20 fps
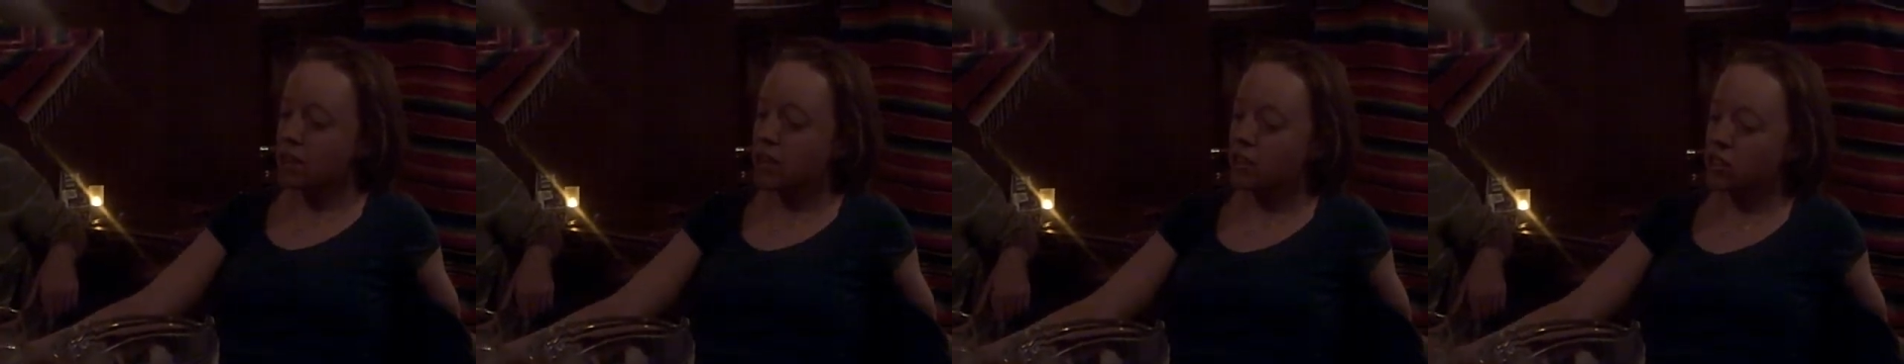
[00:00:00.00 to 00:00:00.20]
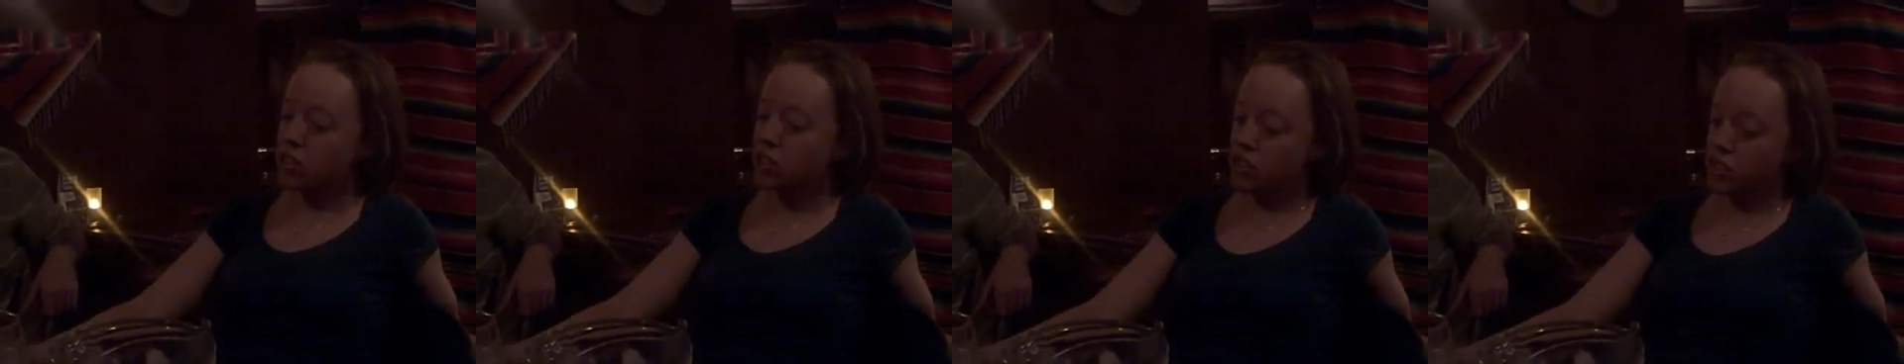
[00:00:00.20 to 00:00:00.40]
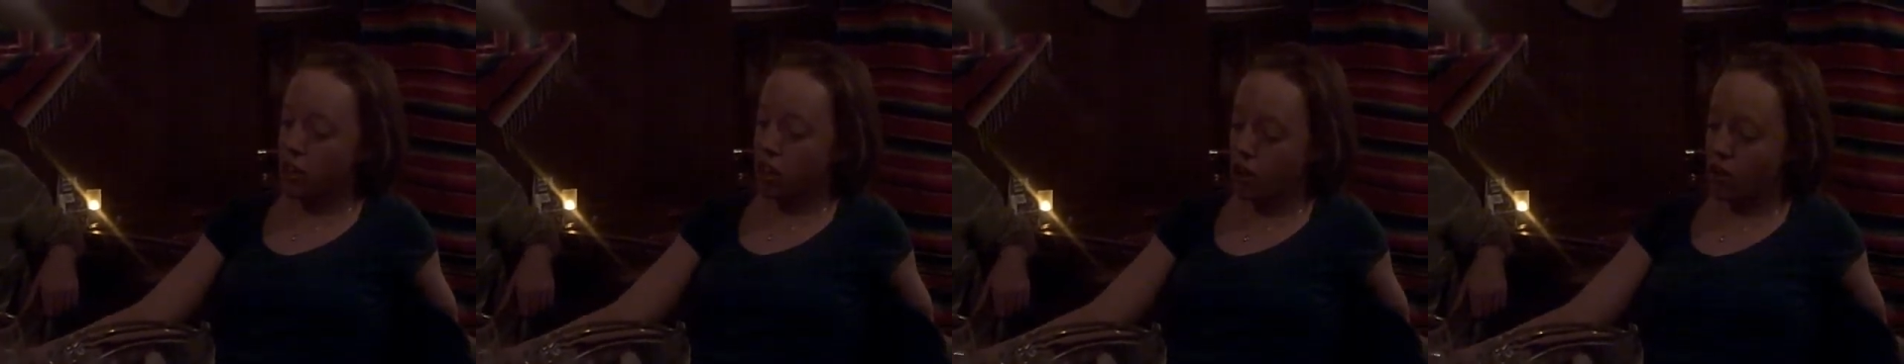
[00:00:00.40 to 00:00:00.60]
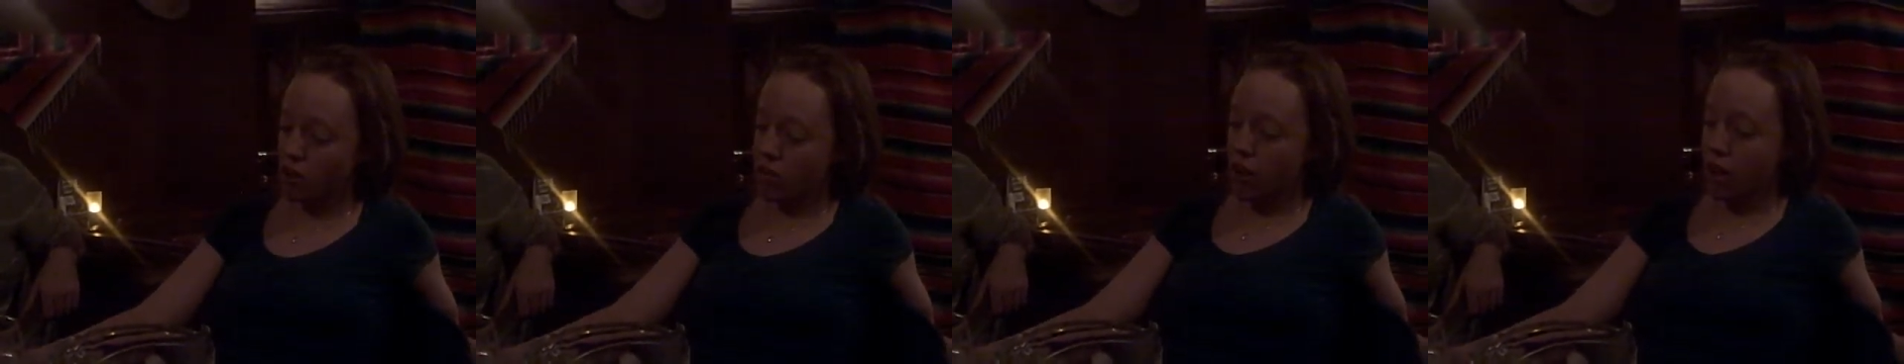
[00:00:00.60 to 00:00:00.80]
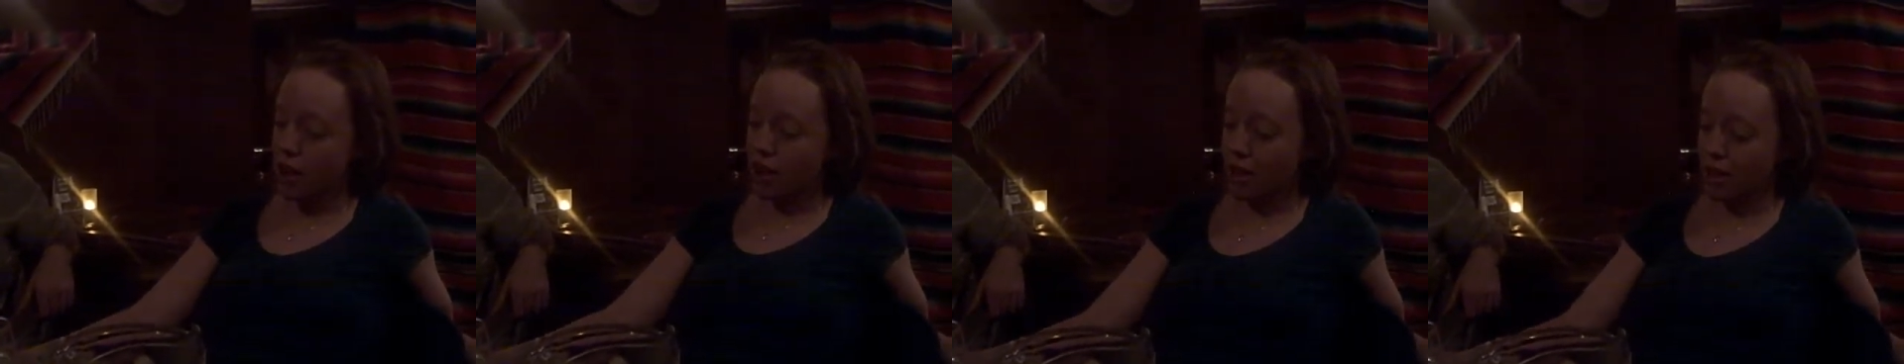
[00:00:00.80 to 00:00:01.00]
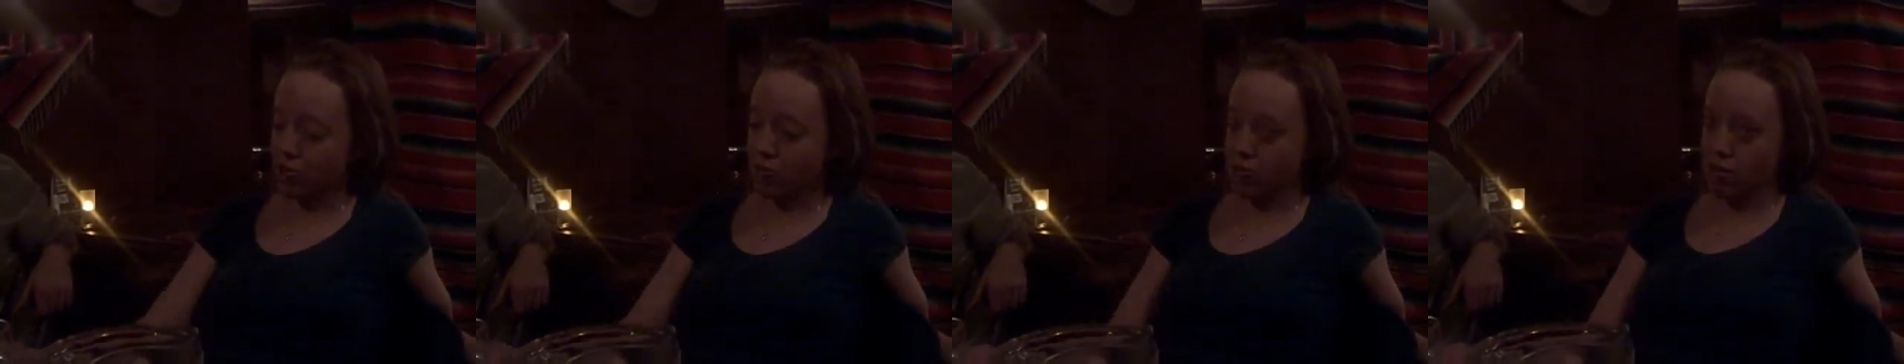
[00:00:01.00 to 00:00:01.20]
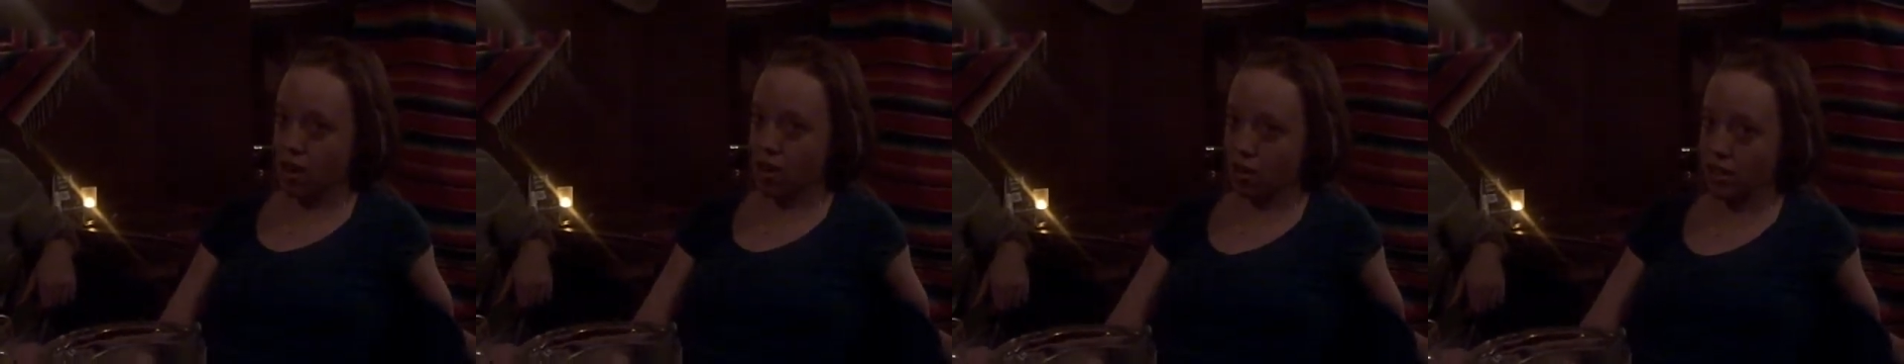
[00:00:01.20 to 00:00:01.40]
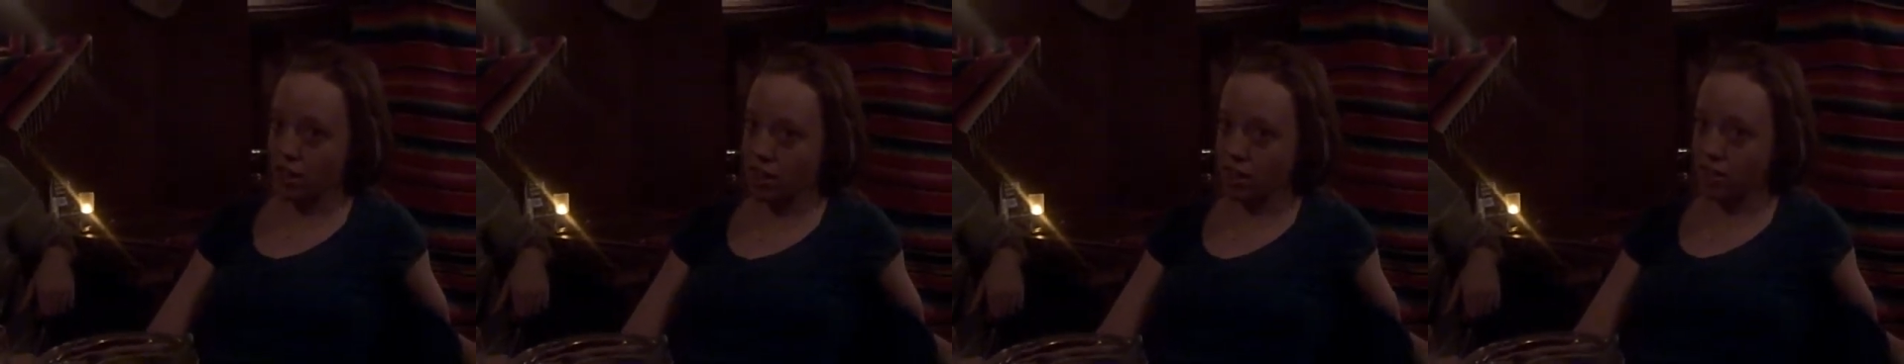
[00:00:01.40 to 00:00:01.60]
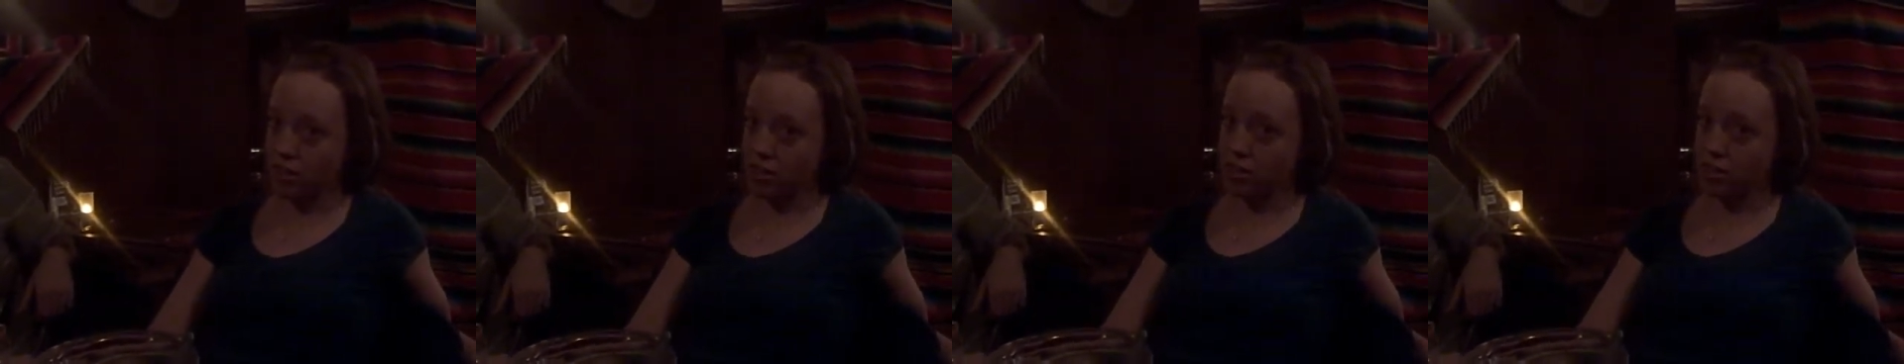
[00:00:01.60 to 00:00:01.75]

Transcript: So I kept walking.